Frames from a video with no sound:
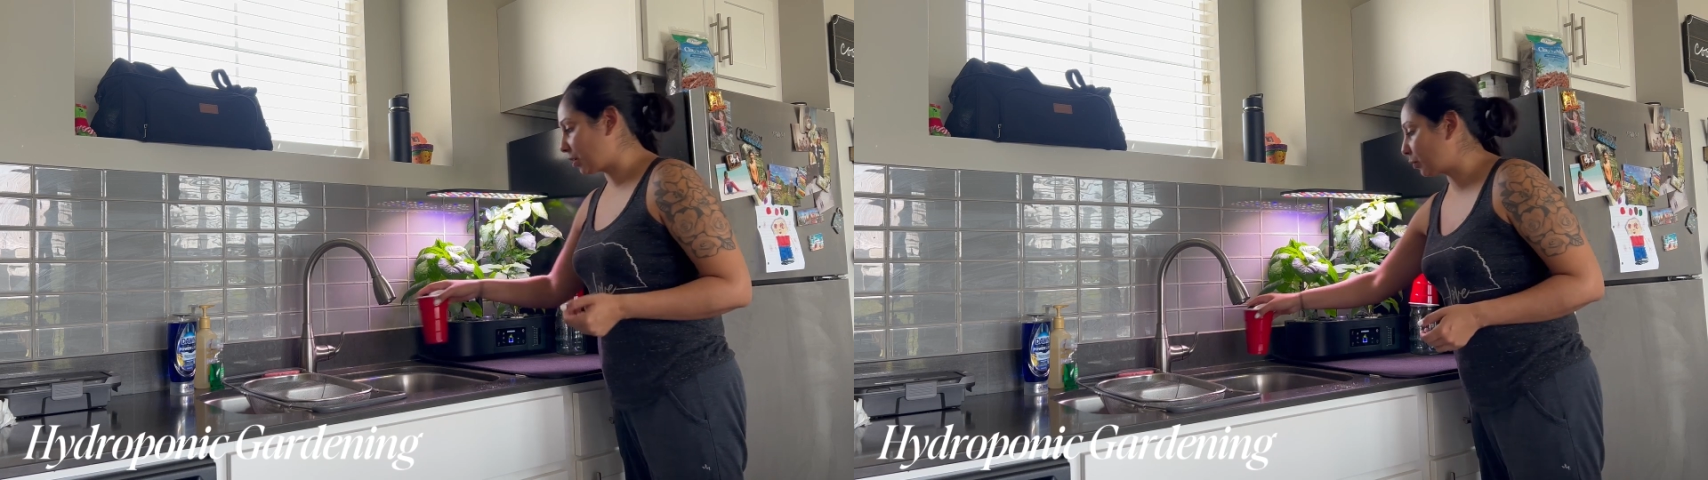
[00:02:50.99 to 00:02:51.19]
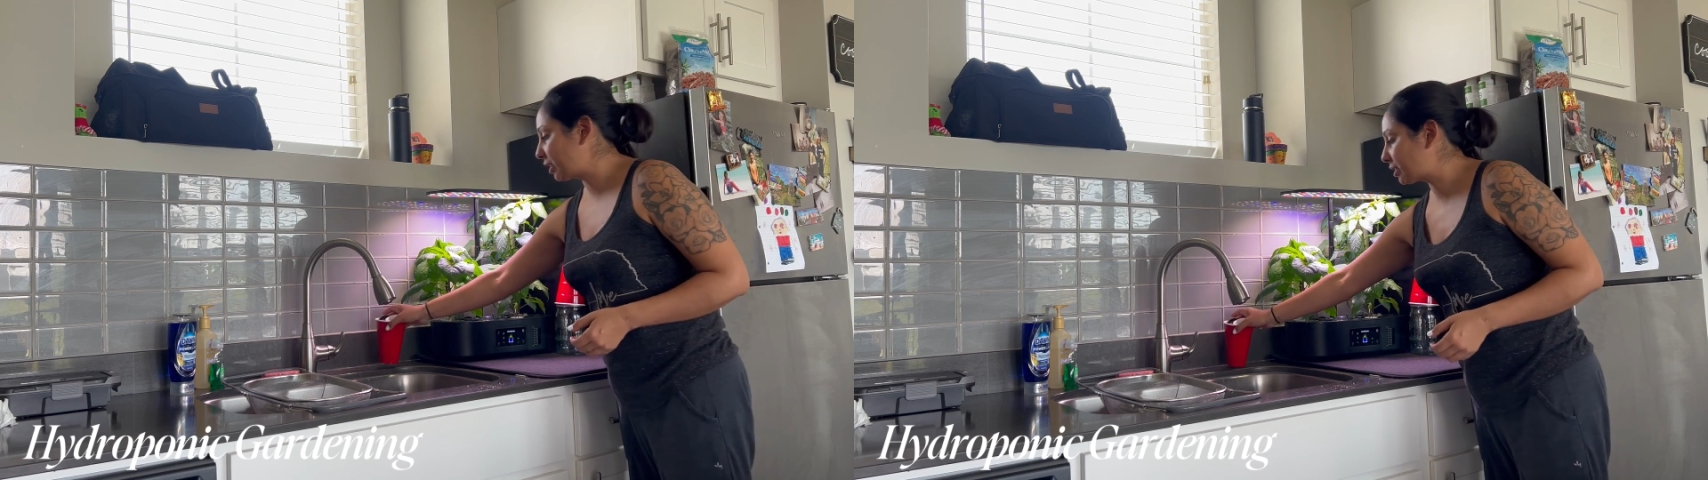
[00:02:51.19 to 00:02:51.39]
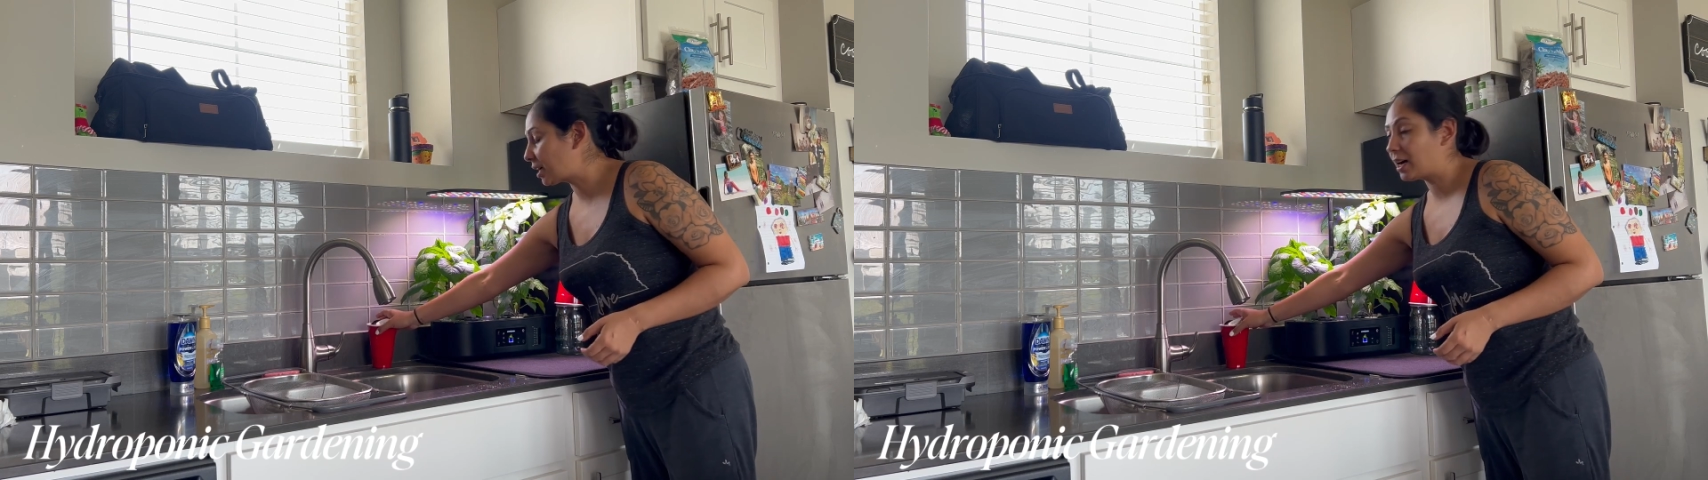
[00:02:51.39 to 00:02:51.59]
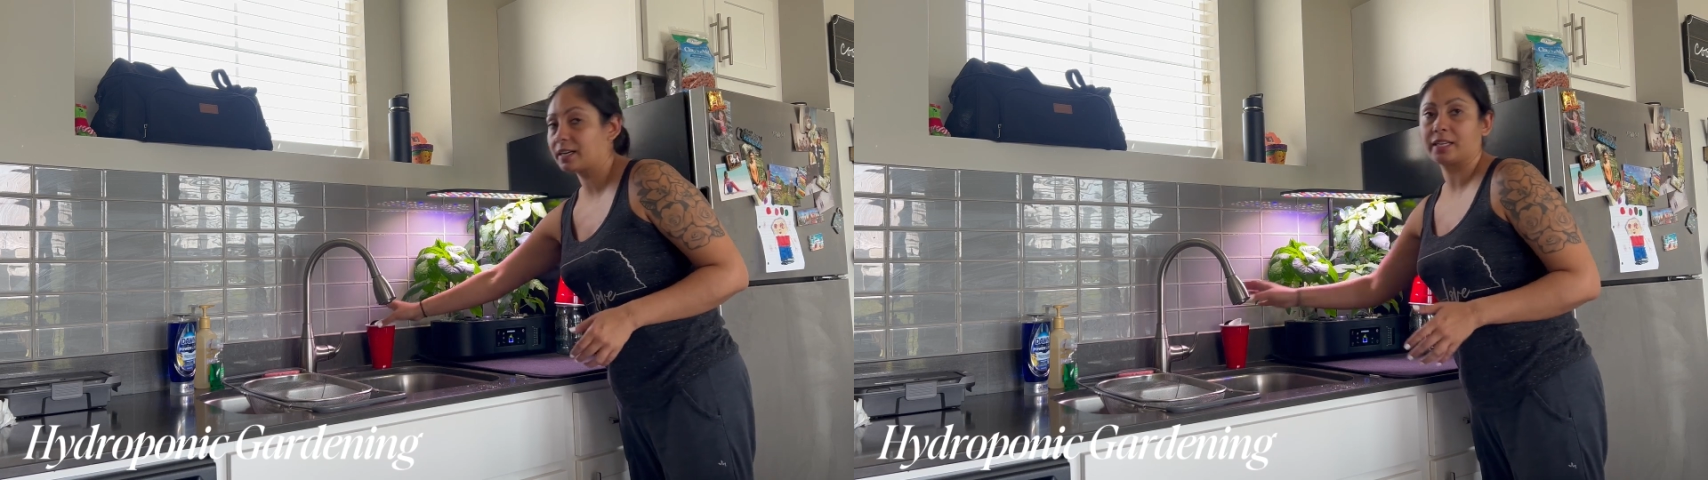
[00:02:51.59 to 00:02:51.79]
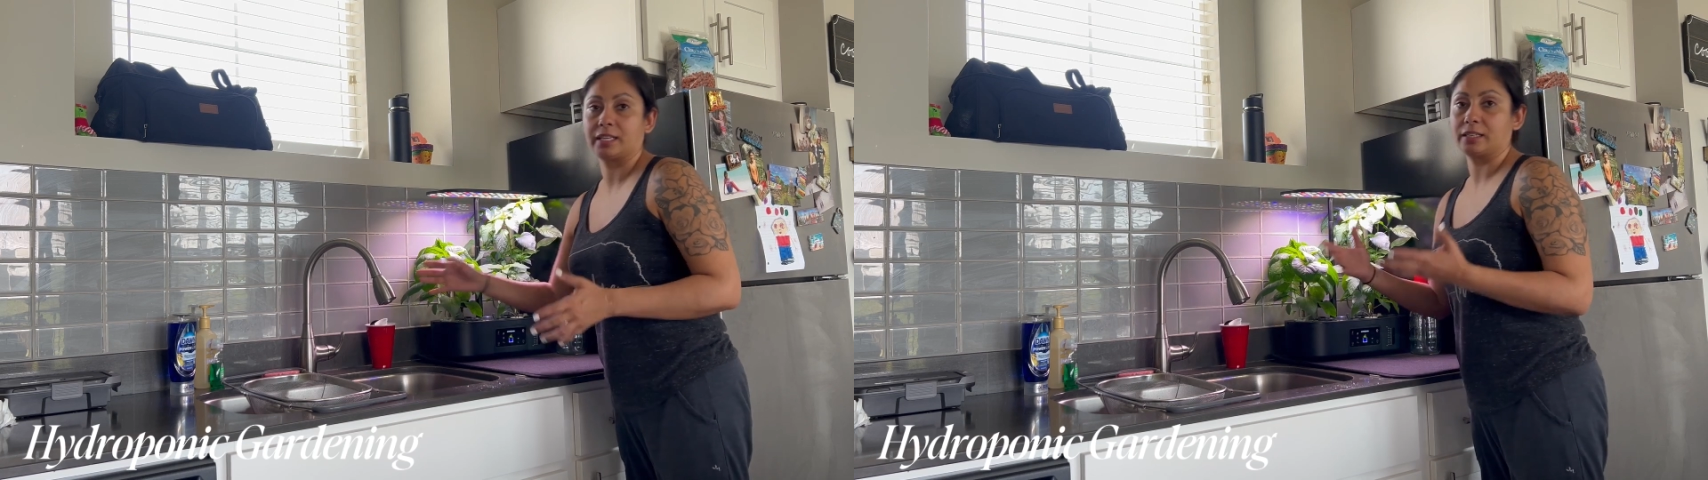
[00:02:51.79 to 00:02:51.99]

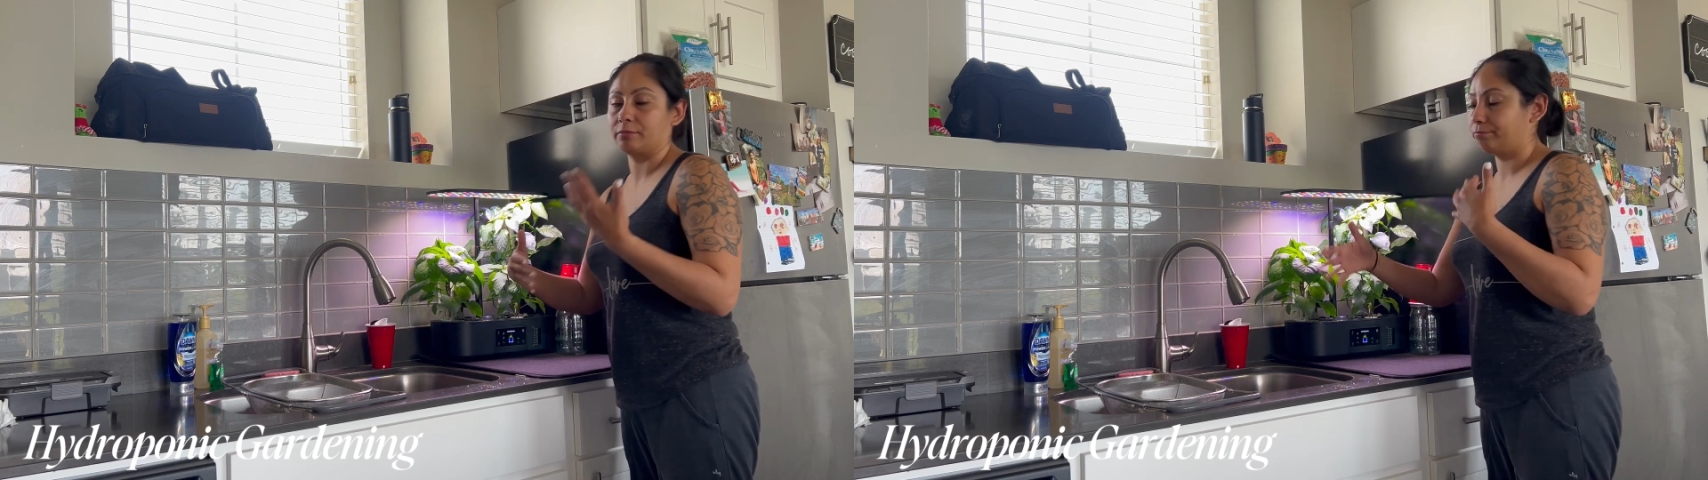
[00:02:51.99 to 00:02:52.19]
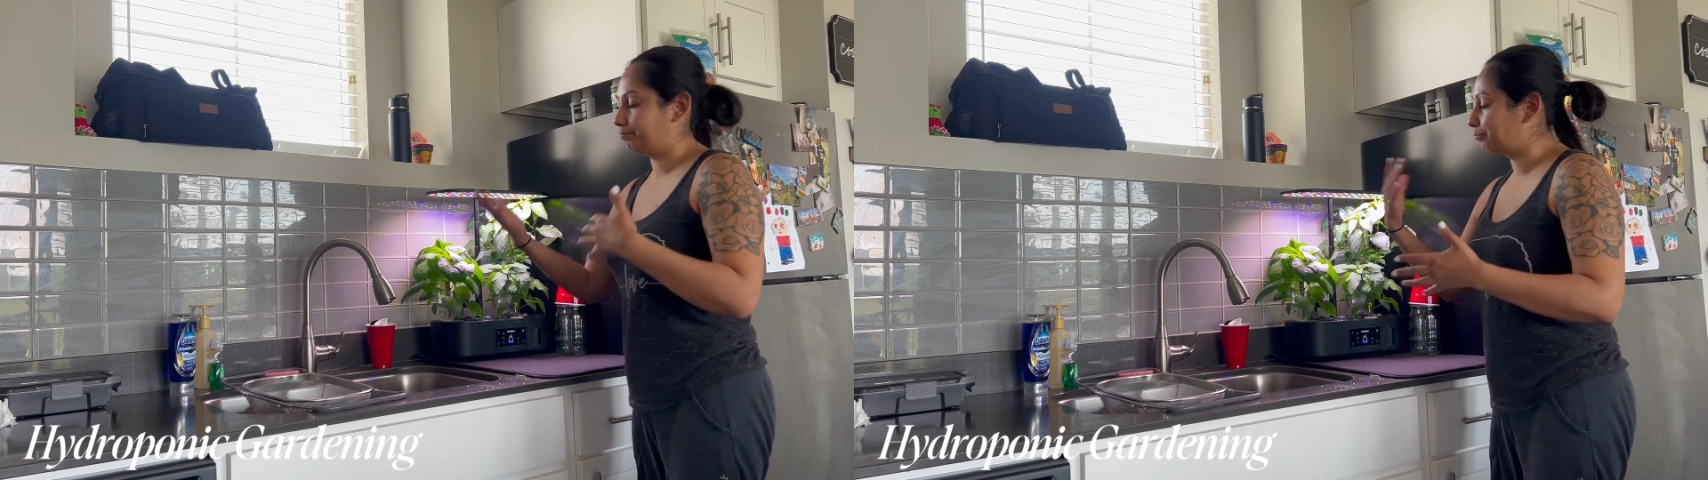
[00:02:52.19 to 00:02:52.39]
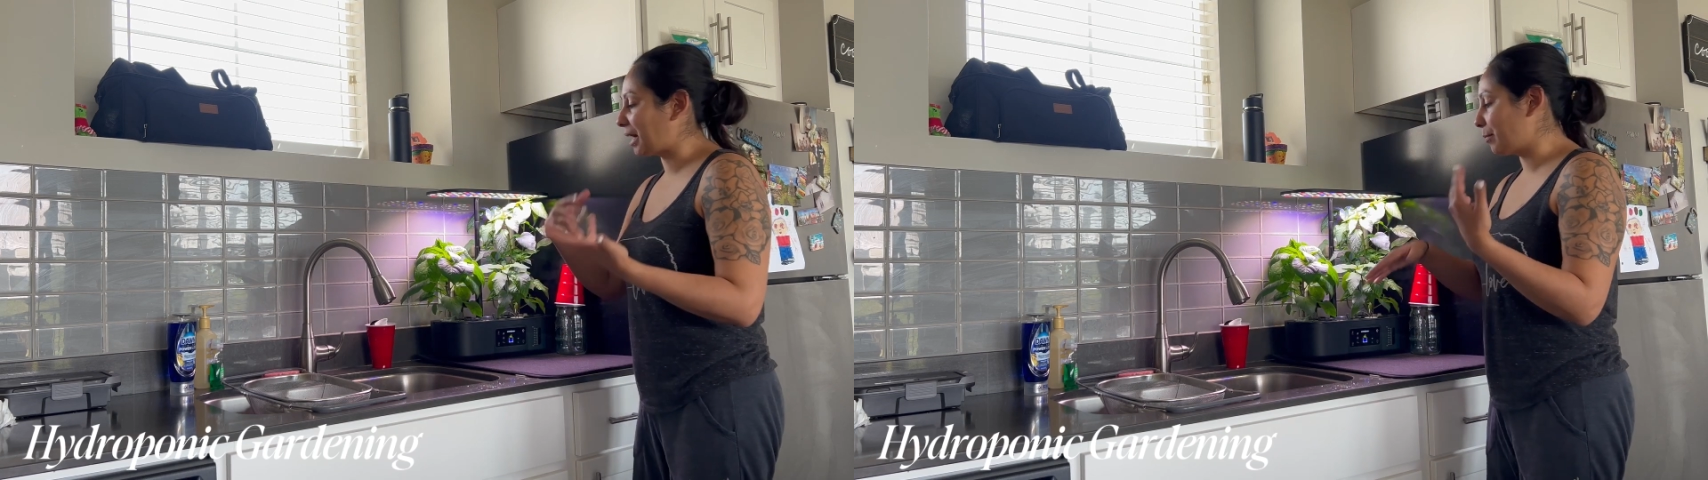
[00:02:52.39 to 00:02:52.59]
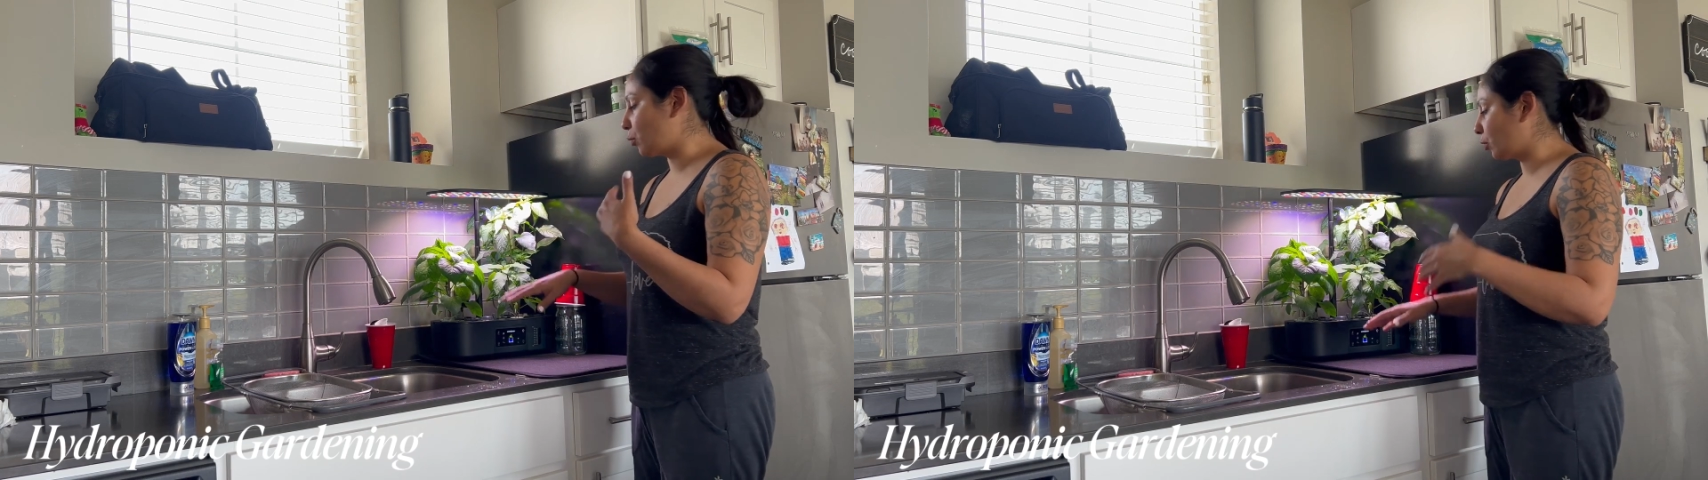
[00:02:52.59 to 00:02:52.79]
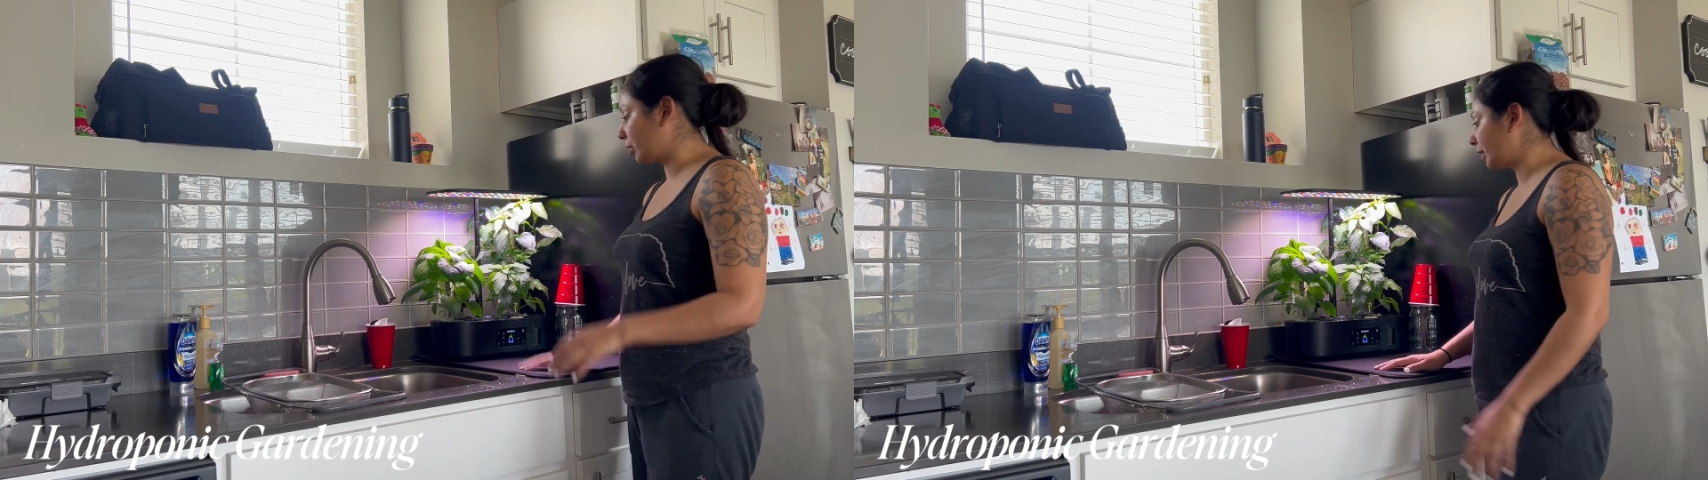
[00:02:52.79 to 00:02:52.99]
restock and buy
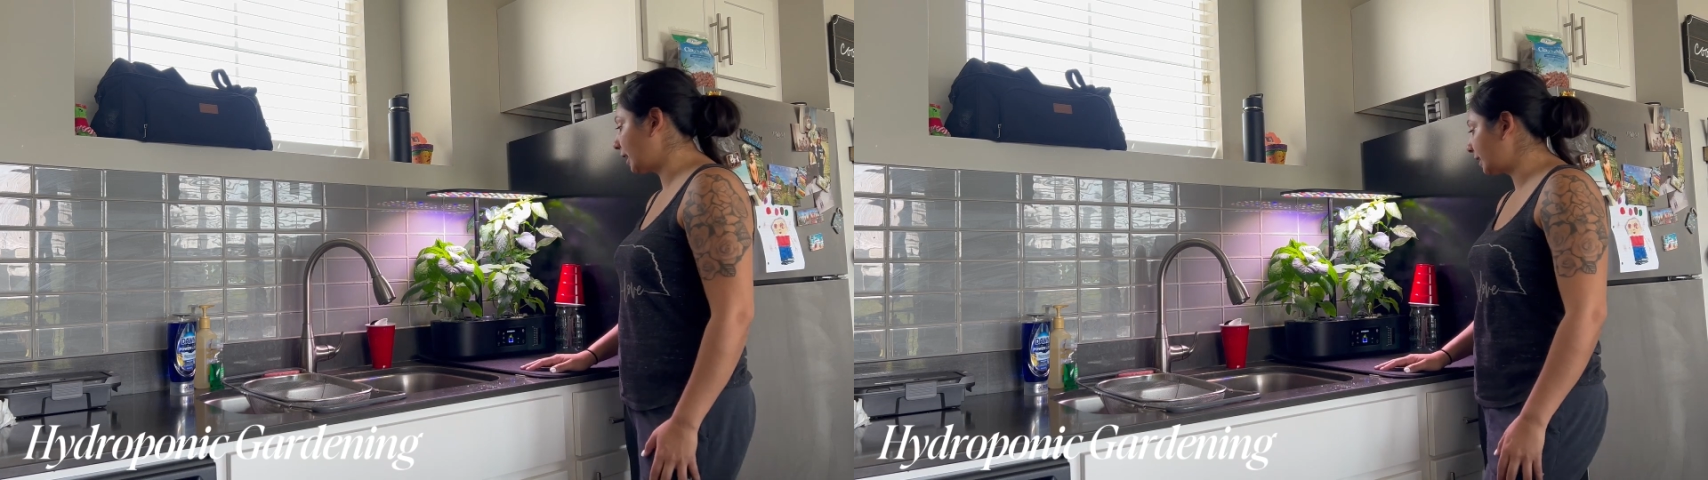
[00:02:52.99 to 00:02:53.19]
more